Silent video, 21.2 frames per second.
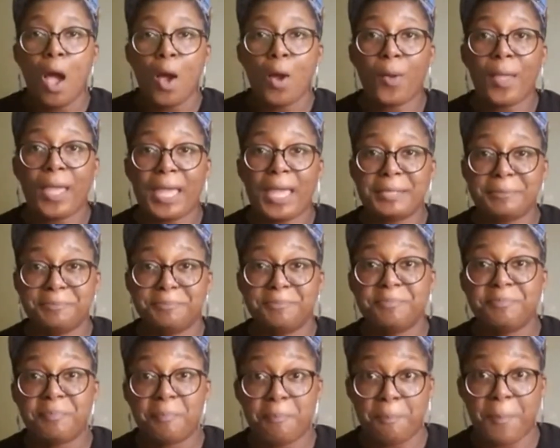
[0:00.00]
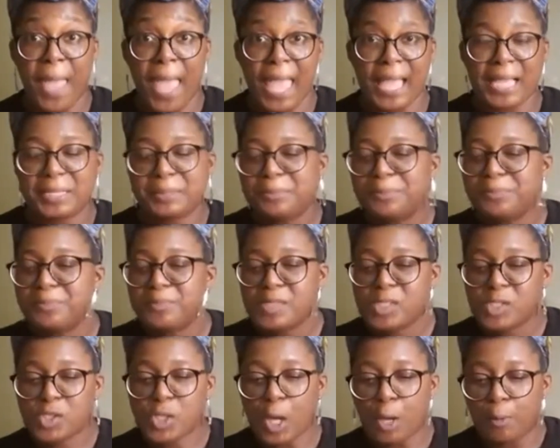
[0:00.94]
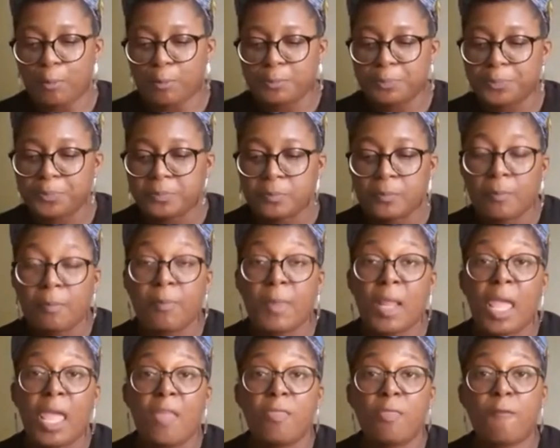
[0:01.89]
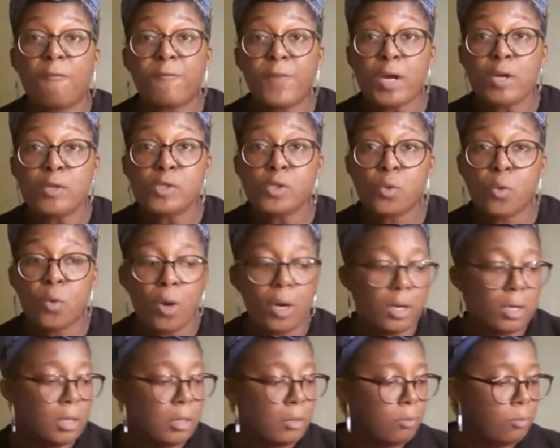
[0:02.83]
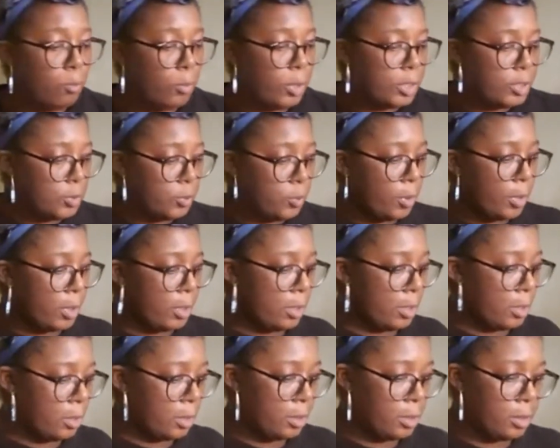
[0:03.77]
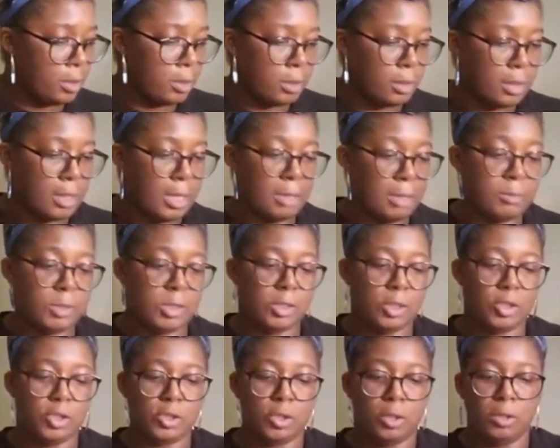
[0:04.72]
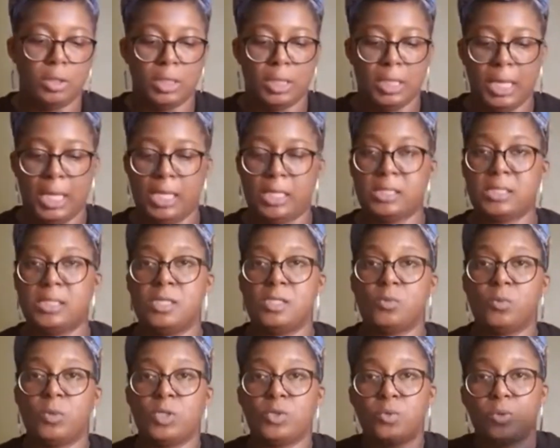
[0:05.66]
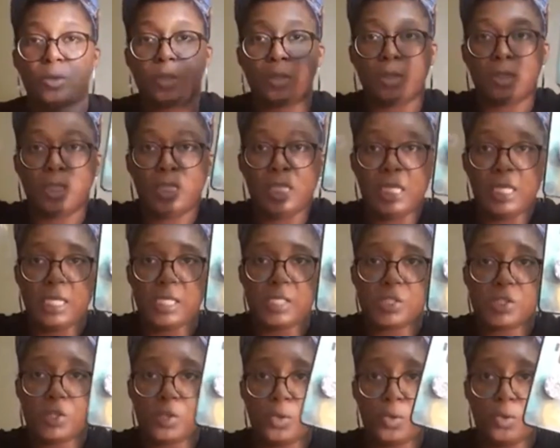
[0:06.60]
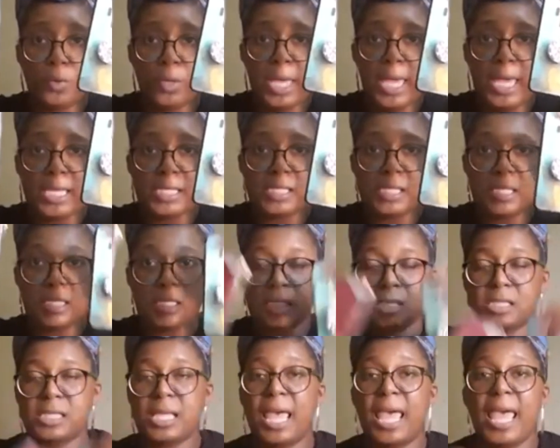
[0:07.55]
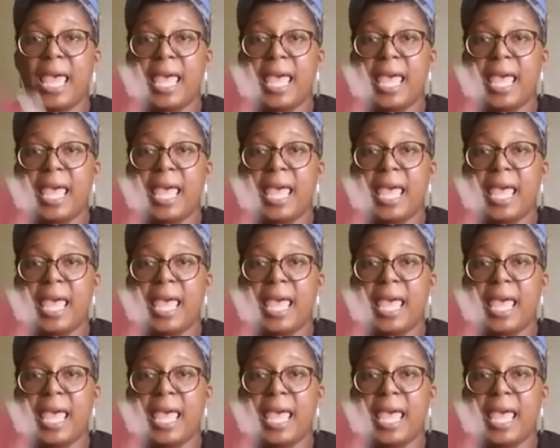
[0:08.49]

Okay, back. So the first order, which were, I'm just going to show you the cases, which were these two cases.